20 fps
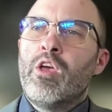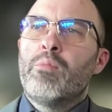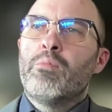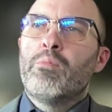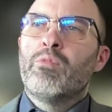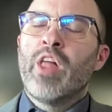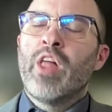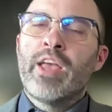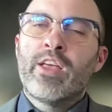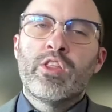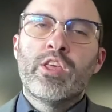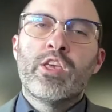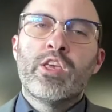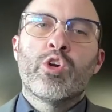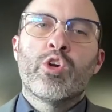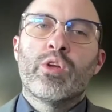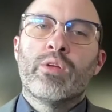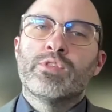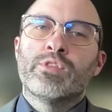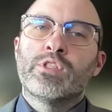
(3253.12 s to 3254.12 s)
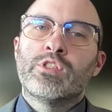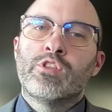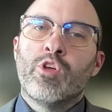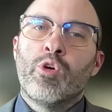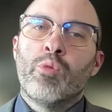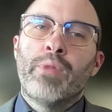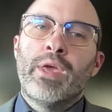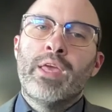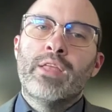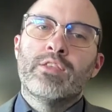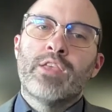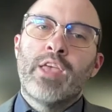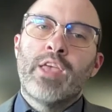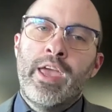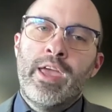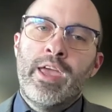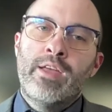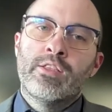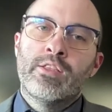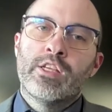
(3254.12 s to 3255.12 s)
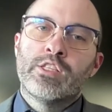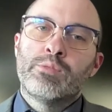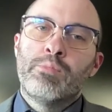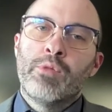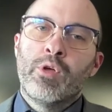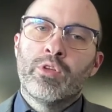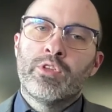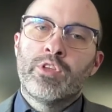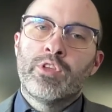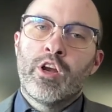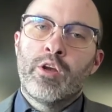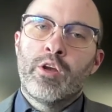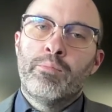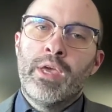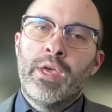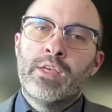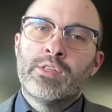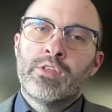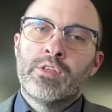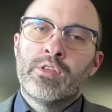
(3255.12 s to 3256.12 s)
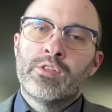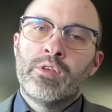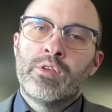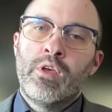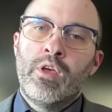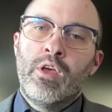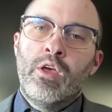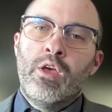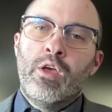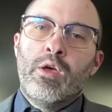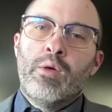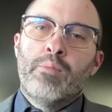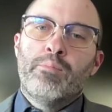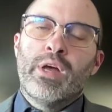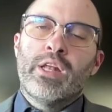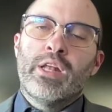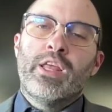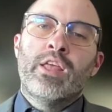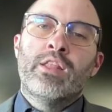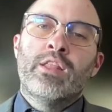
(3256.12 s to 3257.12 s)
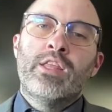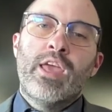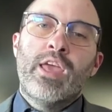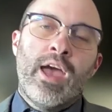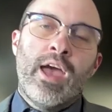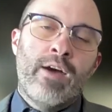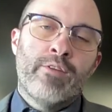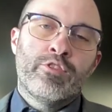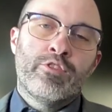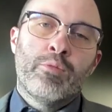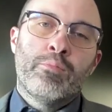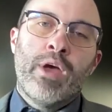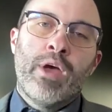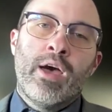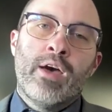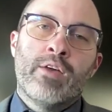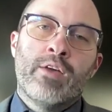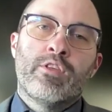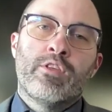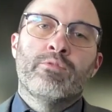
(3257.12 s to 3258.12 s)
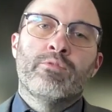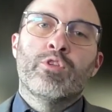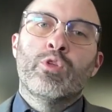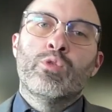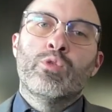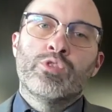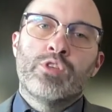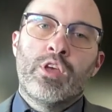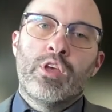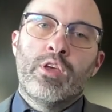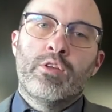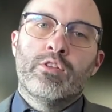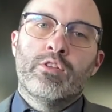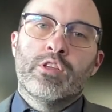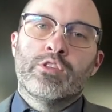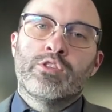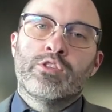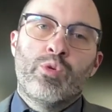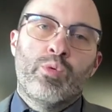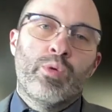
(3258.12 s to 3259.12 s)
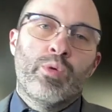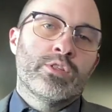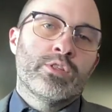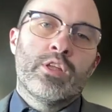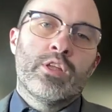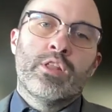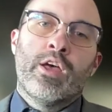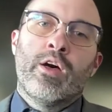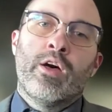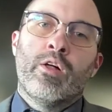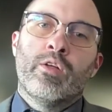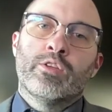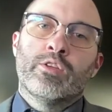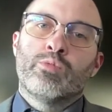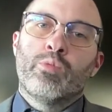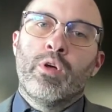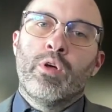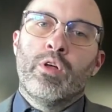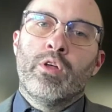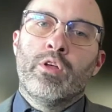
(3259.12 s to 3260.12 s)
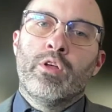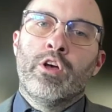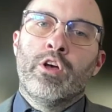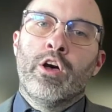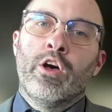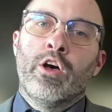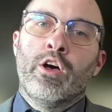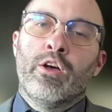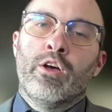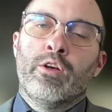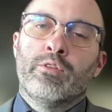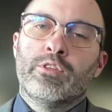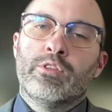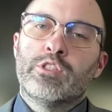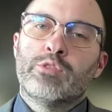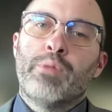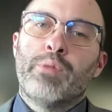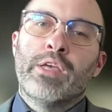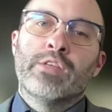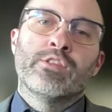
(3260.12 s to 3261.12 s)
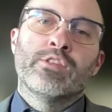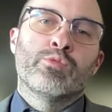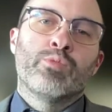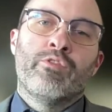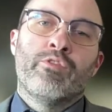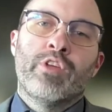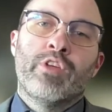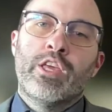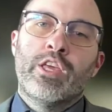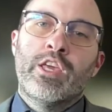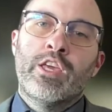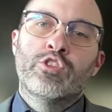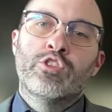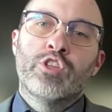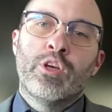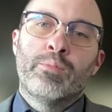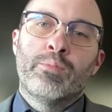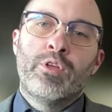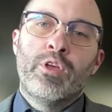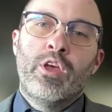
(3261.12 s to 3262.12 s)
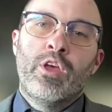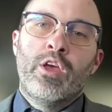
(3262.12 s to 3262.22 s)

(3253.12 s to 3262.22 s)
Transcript: likely could have still maintained its military bases, but in the aftermath of losing the Suez Canal as well, its bases within Egypt,